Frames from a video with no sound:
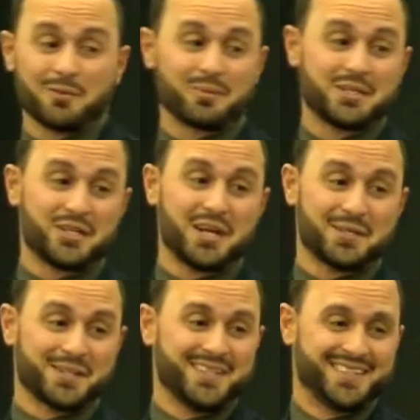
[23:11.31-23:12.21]

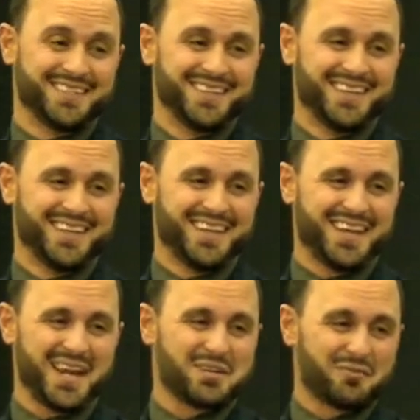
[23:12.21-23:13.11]
appreciation
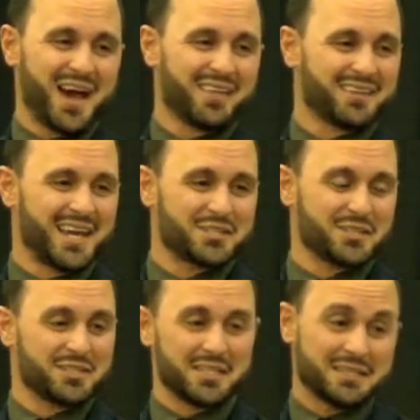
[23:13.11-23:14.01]
and your validation?
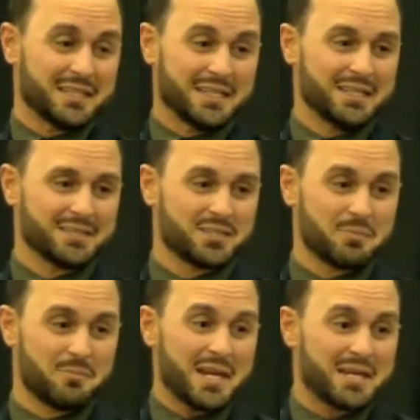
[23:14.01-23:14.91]
Does it
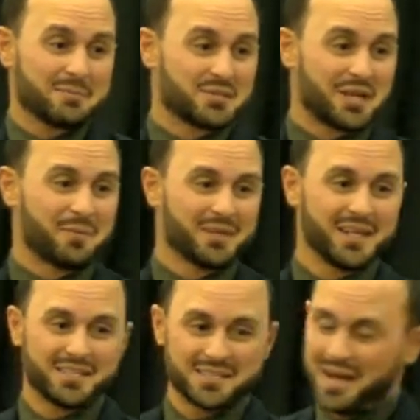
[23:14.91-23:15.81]
make him something that
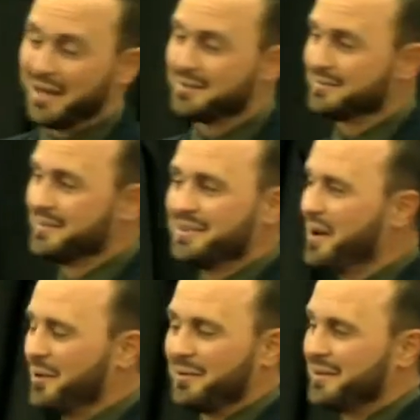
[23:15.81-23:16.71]
he's not?
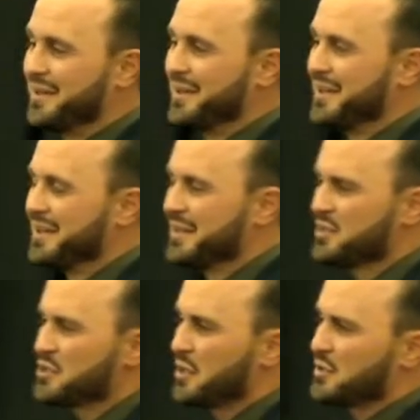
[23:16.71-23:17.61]
No.
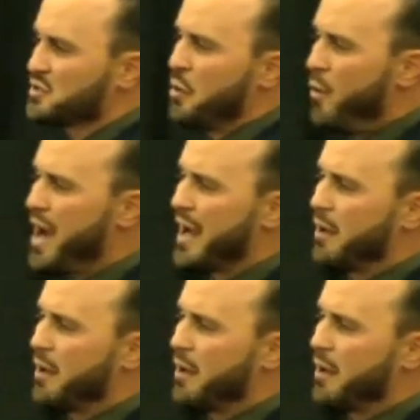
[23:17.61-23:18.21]
So why?